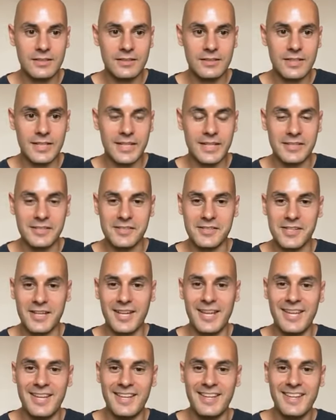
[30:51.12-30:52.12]
Yeah, because
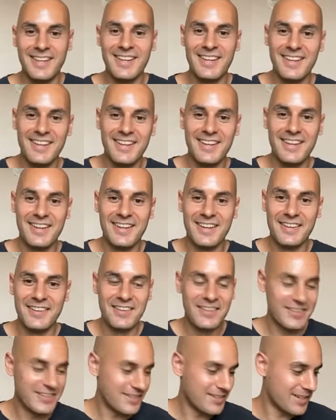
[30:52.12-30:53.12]

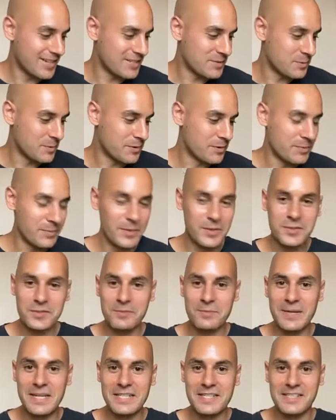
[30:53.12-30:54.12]
it's one of the most
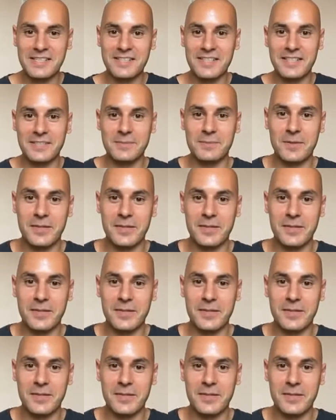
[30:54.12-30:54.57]
amazing things,